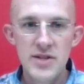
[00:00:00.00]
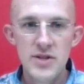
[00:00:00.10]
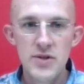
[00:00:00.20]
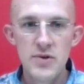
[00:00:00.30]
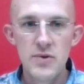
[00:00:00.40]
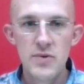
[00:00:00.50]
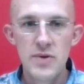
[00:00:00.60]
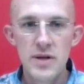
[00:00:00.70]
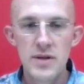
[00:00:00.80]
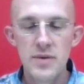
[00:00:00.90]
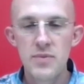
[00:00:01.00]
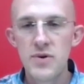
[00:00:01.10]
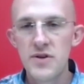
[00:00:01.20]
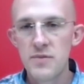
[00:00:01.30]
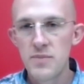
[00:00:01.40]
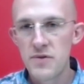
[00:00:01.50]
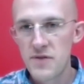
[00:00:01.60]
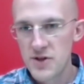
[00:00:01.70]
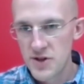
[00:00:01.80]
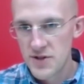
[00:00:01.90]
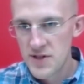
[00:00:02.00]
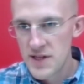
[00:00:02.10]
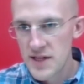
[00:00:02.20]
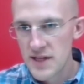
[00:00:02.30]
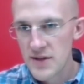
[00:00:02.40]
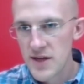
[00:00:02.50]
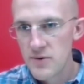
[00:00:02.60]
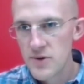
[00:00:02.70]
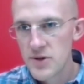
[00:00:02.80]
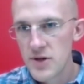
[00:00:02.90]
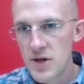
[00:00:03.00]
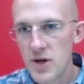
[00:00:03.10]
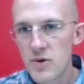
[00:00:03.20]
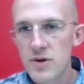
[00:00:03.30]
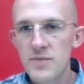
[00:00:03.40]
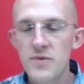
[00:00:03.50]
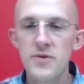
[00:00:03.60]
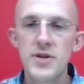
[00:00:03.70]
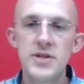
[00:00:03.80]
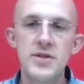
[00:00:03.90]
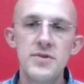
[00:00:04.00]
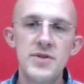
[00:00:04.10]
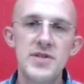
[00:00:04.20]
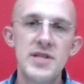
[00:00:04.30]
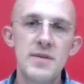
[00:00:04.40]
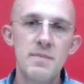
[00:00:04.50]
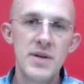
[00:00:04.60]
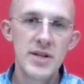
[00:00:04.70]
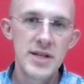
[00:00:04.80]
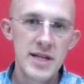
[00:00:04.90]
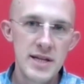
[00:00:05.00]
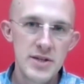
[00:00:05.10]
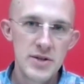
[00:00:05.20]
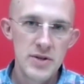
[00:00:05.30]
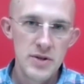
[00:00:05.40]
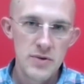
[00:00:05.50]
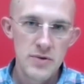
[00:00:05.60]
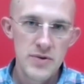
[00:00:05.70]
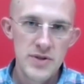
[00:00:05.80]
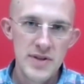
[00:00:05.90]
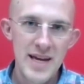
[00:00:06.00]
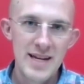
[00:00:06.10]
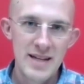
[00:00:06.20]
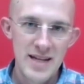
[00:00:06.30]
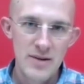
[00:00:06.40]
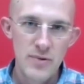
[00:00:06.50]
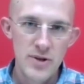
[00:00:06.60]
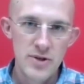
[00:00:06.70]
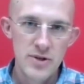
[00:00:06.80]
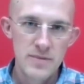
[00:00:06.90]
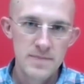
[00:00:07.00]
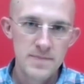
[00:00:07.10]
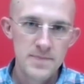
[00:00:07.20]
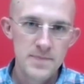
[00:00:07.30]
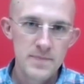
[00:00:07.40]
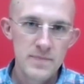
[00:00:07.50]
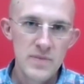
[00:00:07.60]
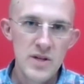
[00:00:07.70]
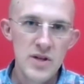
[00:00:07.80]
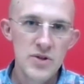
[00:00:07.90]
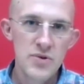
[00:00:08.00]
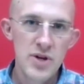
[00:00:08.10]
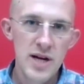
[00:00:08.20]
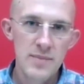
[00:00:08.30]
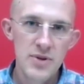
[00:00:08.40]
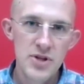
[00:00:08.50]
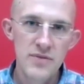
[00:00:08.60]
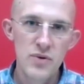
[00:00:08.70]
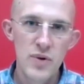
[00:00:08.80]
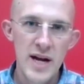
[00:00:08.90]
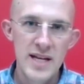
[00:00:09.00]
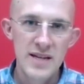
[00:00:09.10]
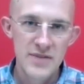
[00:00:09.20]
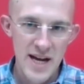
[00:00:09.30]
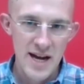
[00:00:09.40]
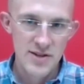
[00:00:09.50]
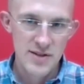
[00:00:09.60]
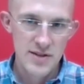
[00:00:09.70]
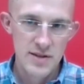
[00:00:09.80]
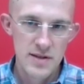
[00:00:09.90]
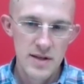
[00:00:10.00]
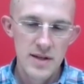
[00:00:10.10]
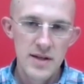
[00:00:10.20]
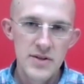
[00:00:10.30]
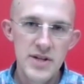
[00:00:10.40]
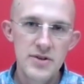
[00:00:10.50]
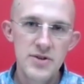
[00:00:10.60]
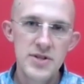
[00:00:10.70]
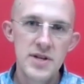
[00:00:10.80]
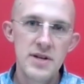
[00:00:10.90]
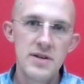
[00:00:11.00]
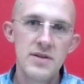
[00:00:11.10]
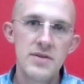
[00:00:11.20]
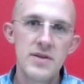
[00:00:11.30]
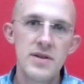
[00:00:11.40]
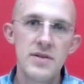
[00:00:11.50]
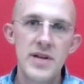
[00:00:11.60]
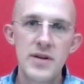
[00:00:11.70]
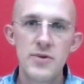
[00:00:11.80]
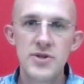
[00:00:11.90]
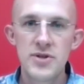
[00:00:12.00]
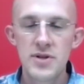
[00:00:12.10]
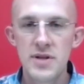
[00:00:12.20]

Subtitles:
to the point of proficiency in a language, what I'm referring to is the ability to use that language to accomplish a variety of tasks, to understand the language